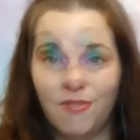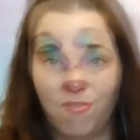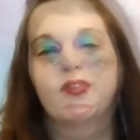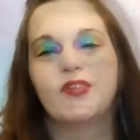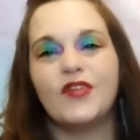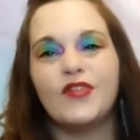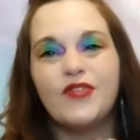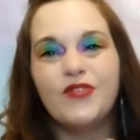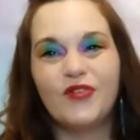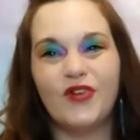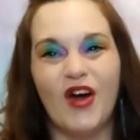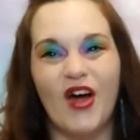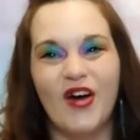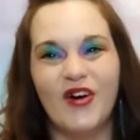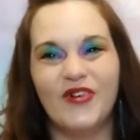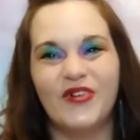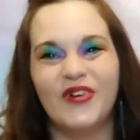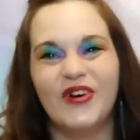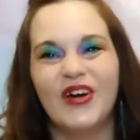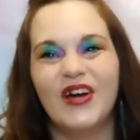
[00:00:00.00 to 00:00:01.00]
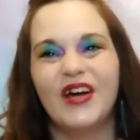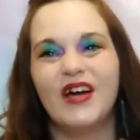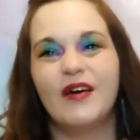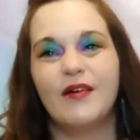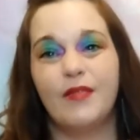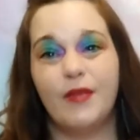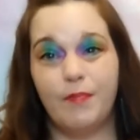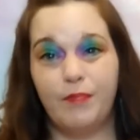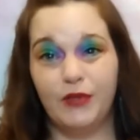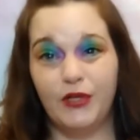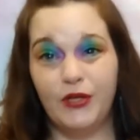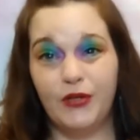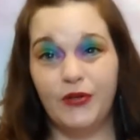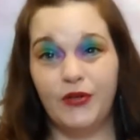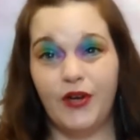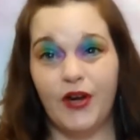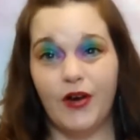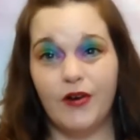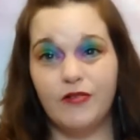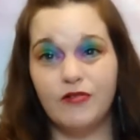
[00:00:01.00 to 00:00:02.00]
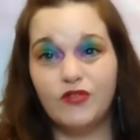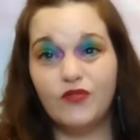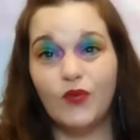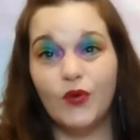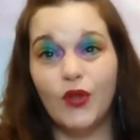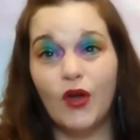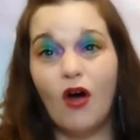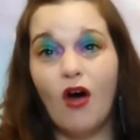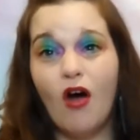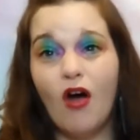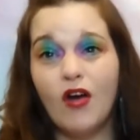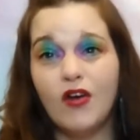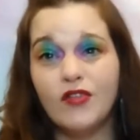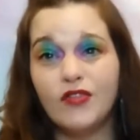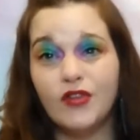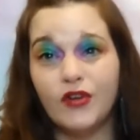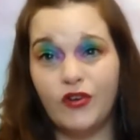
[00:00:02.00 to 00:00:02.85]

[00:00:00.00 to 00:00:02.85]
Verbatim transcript: For the throat, the blue goes, for the heart,